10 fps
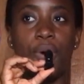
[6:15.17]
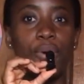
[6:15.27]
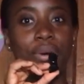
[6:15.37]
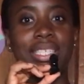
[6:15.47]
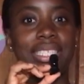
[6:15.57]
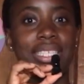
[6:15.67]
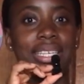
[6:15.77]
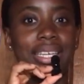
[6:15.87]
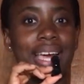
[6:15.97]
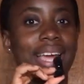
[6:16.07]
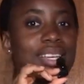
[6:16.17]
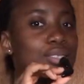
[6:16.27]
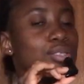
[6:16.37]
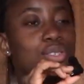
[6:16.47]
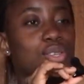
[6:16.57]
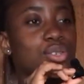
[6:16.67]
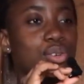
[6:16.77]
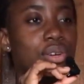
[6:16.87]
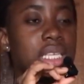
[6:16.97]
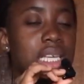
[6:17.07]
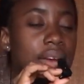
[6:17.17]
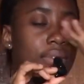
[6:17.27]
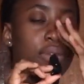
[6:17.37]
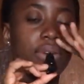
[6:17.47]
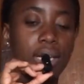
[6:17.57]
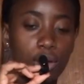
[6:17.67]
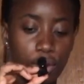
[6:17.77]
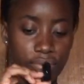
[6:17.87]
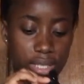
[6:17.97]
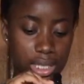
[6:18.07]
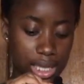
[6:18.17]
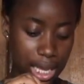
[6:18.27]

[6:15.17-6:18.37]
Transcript: already. Like it's just so crazy. I really love it.